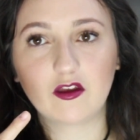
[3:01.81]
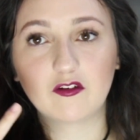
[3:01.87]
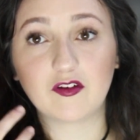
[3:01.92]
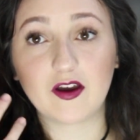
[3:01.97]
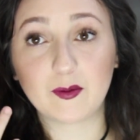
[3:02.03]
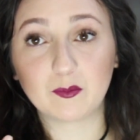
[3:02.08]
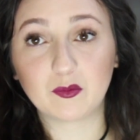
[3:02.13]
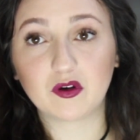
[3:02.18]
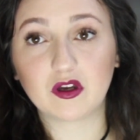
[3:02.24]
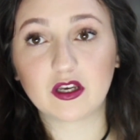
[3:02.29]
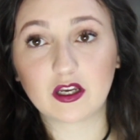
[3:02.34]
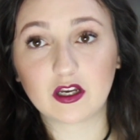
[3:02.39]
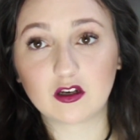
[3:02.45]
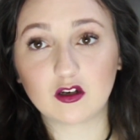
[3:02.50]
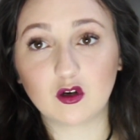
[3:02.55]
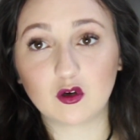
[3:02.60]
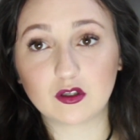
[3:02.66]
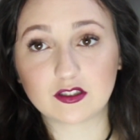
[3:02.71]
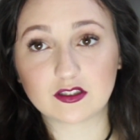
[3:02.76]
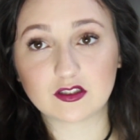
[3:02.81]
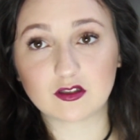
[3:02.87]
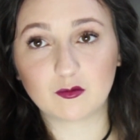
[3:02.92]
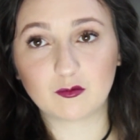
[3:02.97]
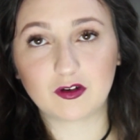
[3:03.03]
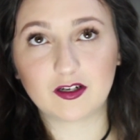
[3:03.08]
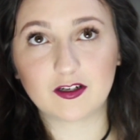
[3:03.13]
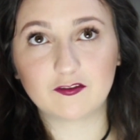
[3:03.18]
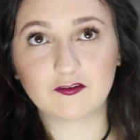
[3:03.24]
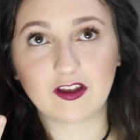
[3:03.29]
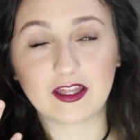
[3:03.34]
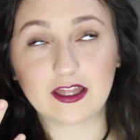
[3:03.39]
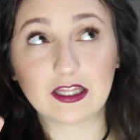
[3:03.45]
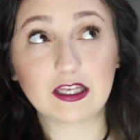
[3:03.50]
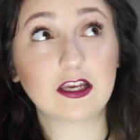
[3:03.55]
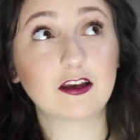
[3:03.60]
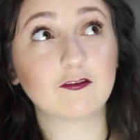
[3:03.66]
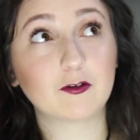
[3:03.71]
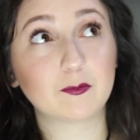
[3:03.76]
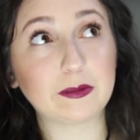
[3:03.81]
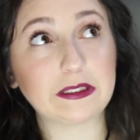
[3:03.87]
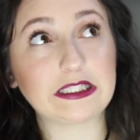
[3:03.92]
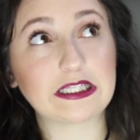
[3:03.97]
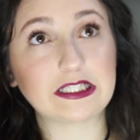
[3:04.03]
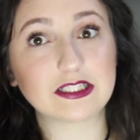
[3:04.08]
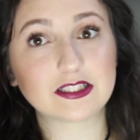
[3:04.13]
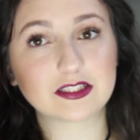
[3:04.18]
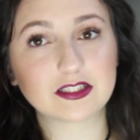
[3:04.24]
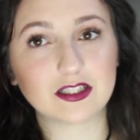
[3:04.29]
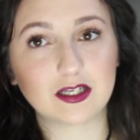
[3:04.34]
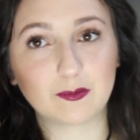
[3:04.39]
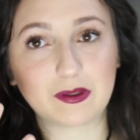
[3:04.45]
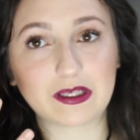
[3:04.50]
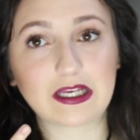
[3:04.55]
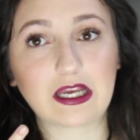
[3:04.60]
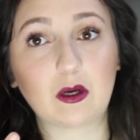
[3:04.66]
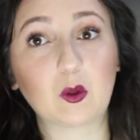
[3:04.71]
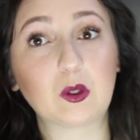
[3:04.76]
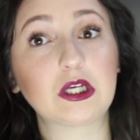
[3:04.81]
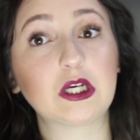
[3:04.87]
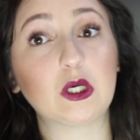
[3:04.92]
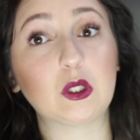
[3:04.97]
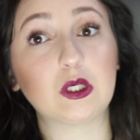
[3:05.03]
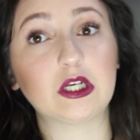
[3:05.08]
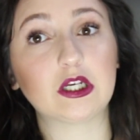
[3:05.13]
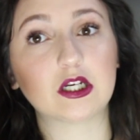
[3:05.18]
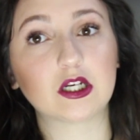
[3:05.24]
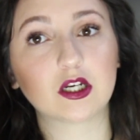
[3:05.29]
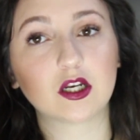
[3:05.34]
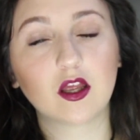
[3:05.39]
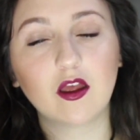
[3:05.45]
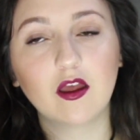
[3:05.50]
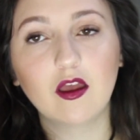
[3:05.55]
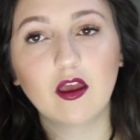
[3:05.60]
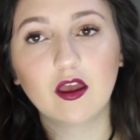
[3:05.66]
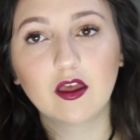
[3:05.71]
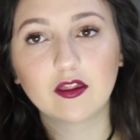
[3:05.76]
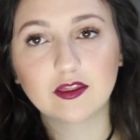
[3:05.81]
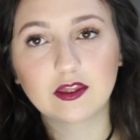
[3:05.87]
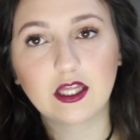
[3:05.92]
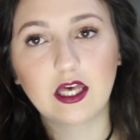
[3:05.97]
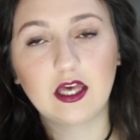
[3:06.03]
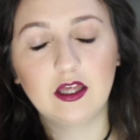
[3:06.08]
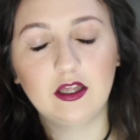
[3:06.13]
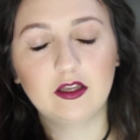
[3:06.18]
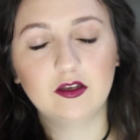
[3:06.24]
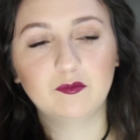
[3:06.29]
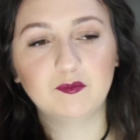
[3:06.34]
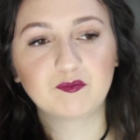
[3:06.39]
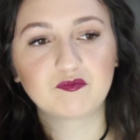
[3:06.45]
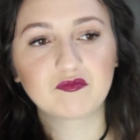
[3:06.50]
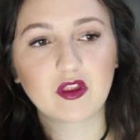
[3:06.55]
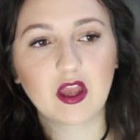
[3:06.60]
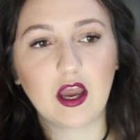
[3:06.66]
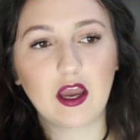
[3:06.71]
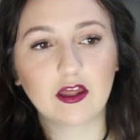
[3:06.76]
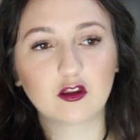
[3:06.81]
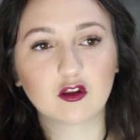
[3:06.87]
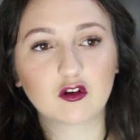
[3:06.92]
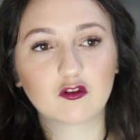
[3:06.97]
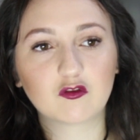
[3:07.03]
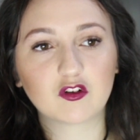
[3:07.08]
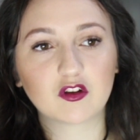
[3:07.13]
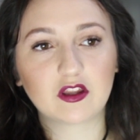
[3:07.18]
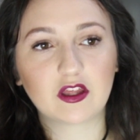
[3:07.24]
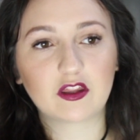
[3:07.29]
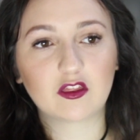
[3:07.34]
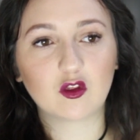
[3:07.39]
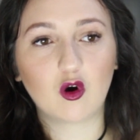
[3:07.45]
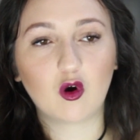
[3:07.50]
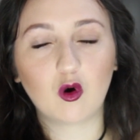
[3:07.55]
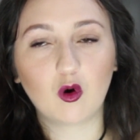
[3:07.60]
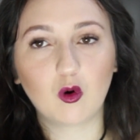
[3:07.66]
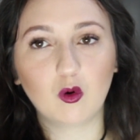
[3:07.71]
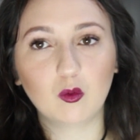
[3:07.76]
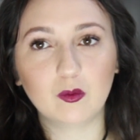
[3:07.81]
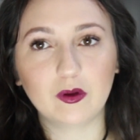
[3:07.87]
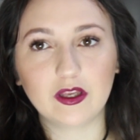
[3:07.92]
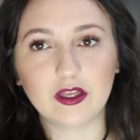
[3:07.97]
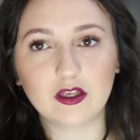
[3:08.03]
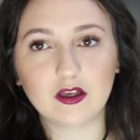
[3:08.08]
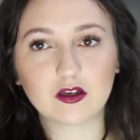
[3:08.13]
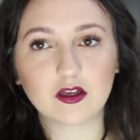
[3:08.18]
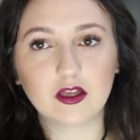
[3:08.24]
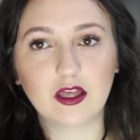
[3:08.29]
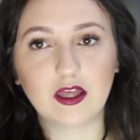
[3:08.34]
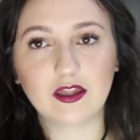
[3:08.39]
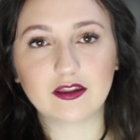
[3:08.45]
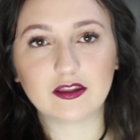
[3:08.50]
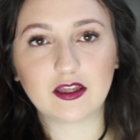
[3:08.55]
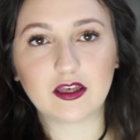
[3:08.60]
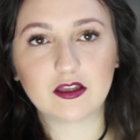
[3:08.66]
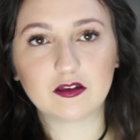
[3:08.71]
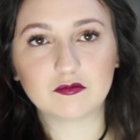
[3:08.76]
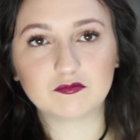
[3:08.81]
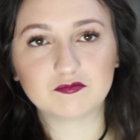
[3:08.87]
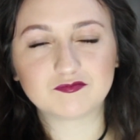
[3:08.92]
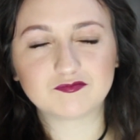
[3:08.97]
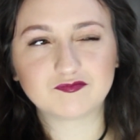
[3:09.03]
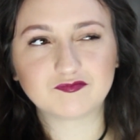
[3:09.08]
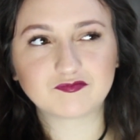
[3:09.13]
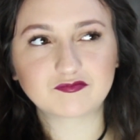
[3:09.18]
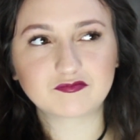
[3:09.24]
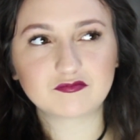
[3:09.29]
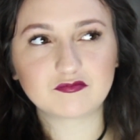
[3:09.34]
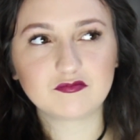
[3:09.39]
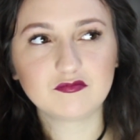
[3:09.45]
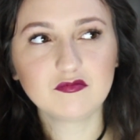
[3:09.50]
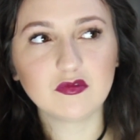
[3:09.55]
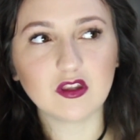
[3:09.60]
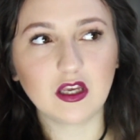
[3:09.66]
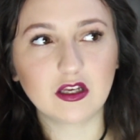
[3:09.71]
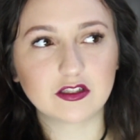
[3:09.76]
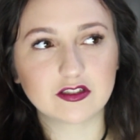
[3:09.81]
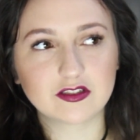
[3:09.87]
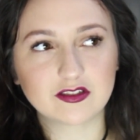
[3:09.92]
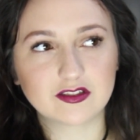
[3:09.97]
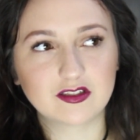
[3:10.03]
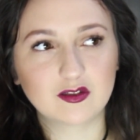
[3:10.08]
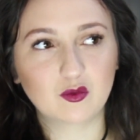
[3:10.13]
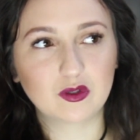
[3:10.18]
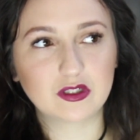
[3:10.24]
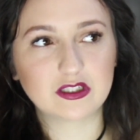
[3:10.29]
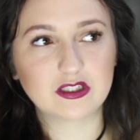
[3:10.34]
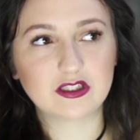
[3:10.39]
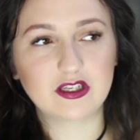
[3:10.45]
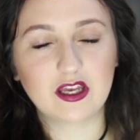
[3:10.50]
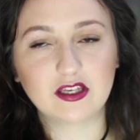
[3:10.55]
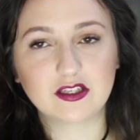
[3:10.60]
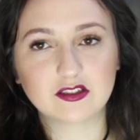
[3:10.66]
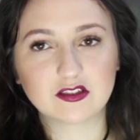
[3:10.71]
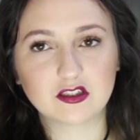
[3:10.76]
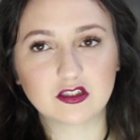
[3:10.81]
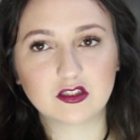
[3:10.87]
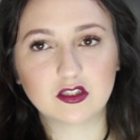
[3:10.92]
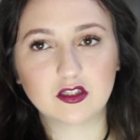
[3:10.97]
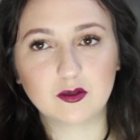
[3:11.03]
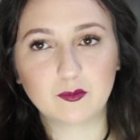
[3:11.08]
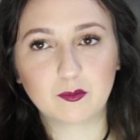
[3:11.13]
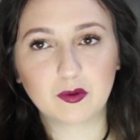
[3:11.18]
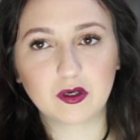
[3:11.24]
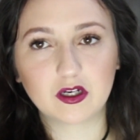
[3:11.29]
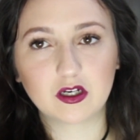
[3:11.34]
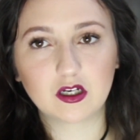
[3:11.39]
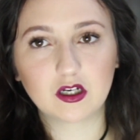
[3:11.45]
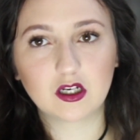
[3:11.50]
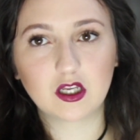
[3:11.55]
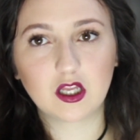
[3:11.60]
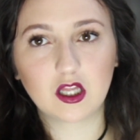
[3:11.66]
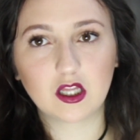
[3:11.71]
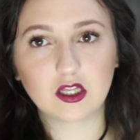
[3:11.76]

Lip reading: if I'm planning on going somewhere, if I think of a place and I'm like, I want to go here, then I look for like the whole week, and then I just see which day is the cheaper.